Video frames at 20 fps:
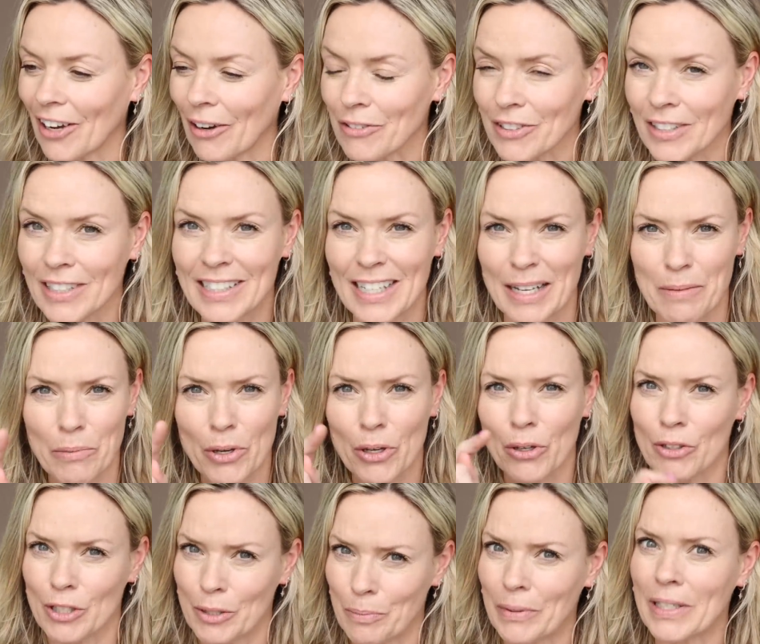I was going to say
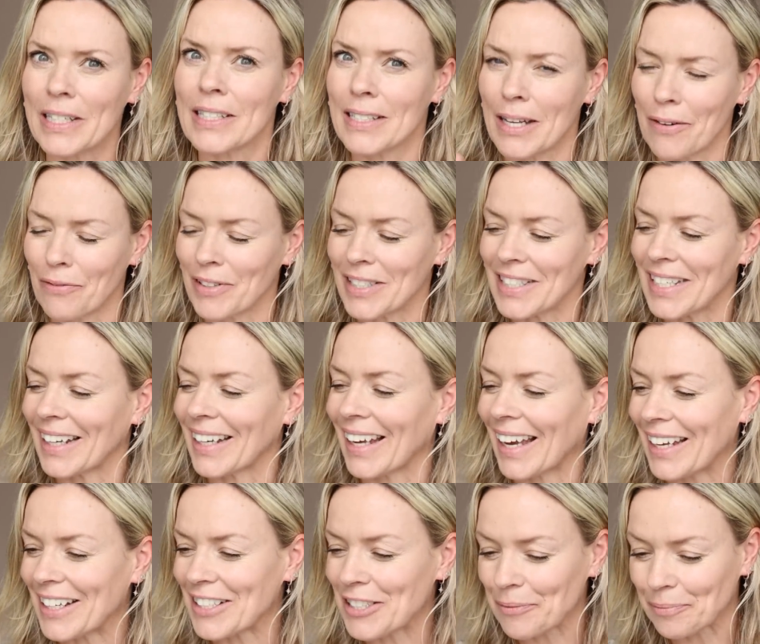moons, but it's definitely
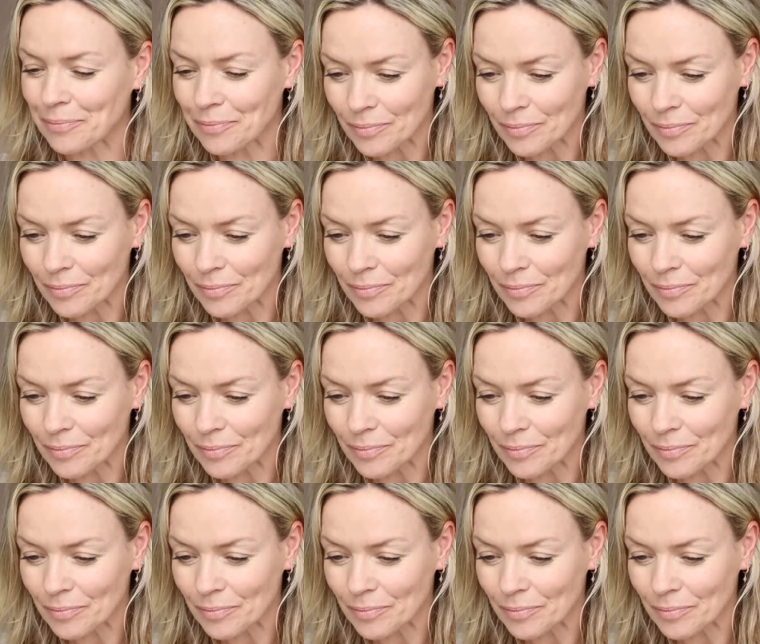decades.